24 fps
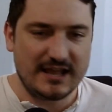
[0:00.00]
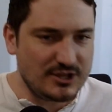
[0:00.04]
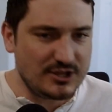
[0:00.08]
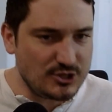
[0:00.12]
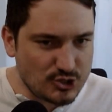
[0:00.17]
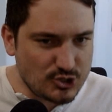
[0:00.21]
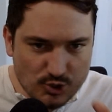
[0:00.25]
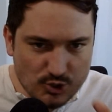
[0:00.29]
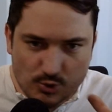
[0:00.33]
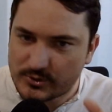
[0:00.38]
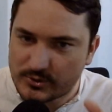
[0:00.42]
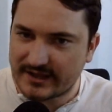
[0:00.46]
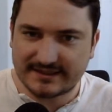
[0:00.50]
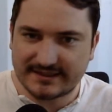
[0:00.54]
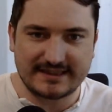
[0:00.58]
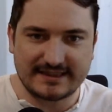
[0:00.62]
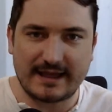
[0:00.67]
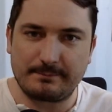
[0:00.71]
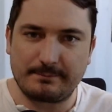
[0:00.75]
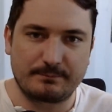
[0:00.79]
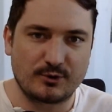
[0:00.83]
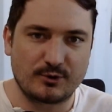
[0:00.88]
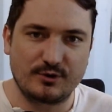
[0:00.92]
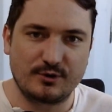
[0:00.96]
You get
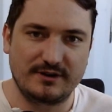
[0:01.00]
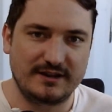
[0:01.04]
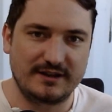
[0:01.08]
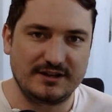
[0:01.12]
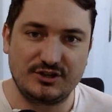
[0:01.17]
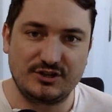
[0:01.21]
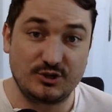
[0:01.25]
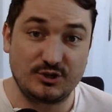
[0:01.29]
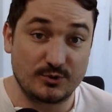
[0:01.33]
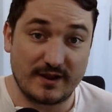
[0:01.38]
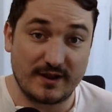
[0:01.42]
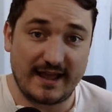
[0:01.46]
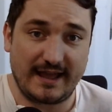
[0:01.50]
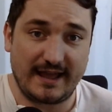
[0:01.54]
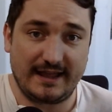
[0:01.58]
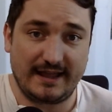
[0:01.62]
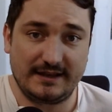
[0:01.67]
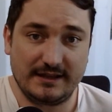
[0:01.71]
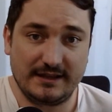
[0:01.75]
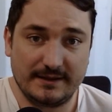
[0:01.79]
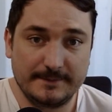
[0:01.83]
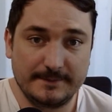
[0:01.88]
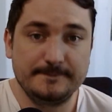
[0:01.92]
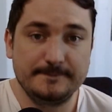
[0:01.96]
that burned into your
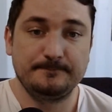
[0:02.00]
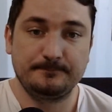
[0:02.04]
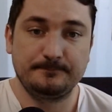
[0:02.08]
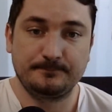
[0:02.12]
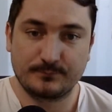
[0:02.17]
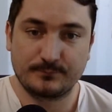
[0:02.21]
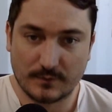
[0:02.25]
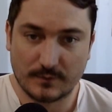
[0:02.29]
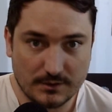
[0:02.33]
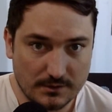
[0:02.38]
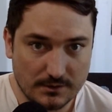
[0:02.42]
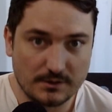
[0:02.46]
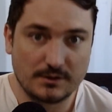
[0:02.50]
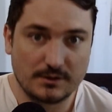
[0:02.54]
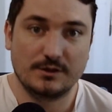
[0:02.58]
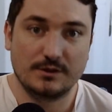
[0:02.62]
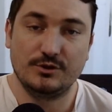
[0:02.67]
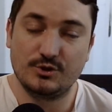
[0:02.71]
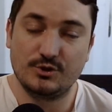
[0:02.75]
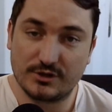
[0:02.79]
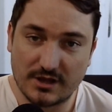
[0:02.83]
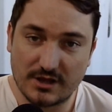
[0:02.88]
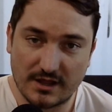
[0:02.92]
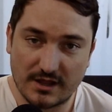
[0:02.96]
head,
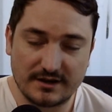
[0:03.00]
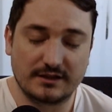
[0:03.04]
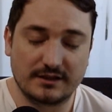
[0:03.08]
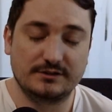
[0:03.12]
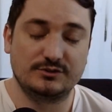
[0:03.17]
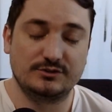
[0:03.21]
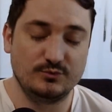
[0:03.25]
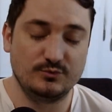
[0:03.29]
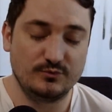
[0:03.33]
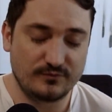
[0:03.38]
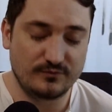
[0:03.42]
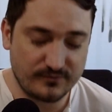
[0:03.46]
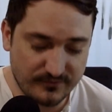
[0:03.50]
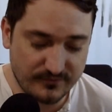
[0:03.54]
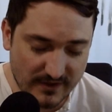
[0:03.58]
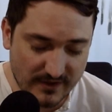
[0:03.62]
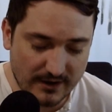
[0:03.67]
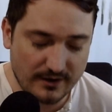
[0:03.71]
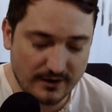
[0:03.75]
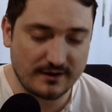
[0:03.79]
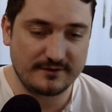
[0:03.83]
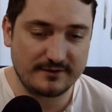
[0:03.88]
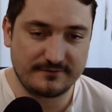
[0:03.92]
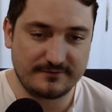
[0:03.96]
you're going to do
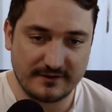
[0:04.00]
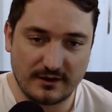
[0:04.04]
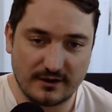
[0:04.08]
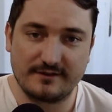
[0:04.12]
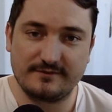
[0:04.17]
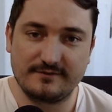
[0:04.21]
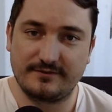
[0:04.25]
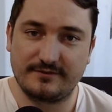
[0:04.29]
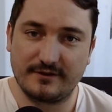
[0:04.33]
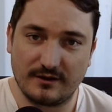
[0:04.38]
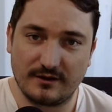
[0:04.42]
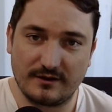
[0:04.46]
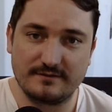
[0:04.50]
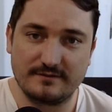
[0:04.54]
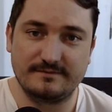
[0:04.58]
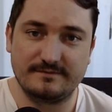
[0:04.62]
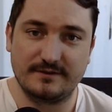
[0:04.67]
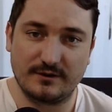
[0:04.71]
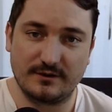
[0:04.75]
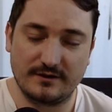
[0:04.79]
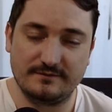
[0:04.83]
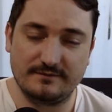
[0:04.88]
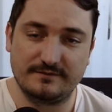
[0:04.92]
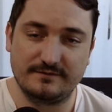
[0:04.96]
very, very, very,
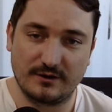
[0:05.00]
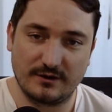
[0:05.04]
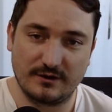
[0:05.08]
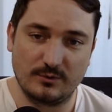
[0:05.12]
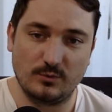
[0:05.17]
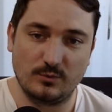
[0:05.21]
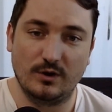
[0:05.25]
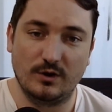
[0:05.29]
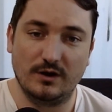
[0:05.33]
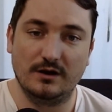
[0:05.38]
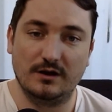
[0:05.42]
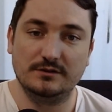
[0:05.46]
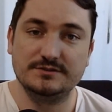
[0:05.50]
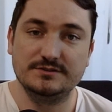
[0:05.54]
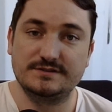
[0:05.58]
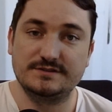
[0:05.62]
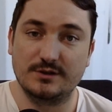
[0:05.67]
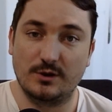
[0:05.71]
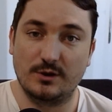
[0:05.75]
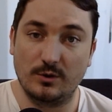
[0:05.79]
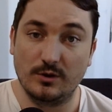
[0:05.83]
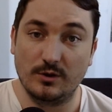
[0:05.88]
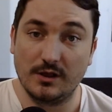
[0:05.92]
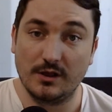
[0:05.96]
very, very well.
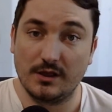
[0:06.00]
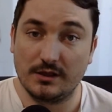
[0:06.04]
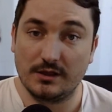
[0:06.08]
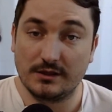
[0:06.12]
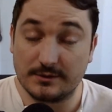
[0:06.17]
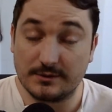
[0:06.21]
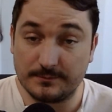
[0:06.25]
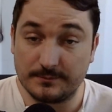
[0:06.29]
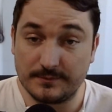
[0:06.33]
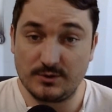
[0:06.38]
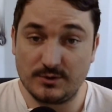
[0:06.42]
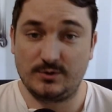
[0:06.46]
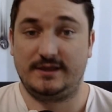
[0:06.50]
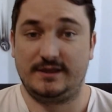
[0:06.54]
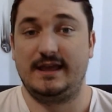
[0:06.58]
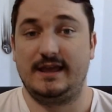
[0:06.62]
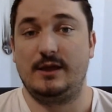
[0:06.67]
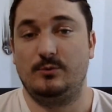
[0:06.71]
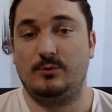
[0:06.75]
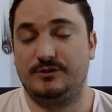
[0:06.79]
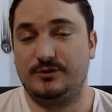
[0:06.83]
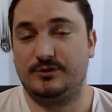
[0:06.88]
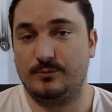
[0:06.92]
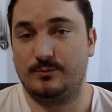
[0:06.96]
So communicate
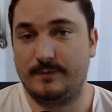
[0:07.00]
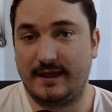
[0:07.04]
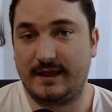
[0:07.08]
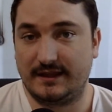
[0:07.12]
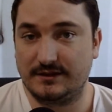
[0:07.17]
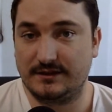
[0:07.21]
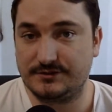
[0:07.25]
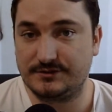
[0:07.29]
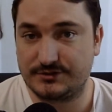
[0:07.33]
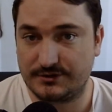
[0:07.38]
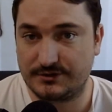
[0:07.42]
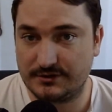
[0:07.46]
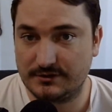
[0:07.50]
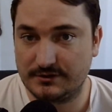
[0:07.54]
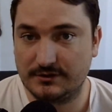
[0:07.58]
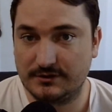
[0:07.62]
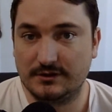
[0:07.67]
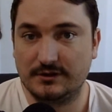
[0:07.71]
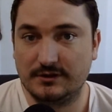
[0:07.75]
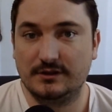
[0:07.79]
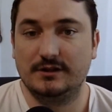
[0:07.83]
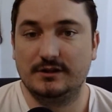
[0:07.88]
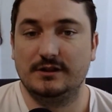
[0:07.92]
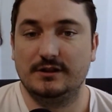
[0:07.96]
with your manager.
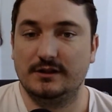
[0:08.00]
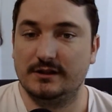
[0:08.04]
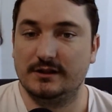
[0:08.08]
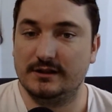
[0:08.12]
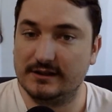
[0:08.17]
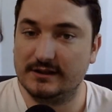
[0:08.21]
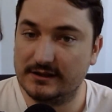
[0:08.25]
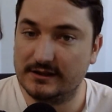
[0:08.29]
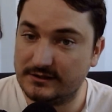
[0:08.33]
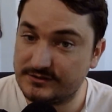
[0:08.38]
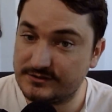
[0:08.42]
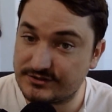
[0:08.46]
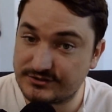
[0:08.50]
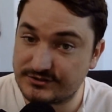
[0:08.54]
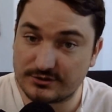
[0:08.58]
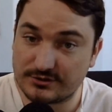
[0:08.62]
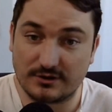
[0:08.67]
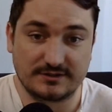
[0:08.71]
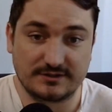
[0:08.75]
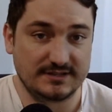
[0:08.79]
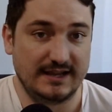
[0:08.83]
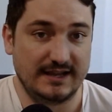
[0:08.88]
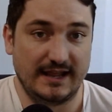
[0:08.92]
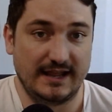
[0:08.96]

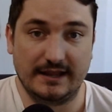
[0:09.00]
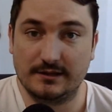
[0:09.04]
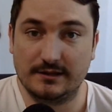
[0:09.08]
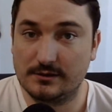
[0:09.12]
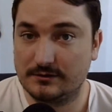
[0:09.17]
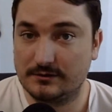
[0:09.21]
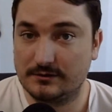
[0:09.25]
Start today.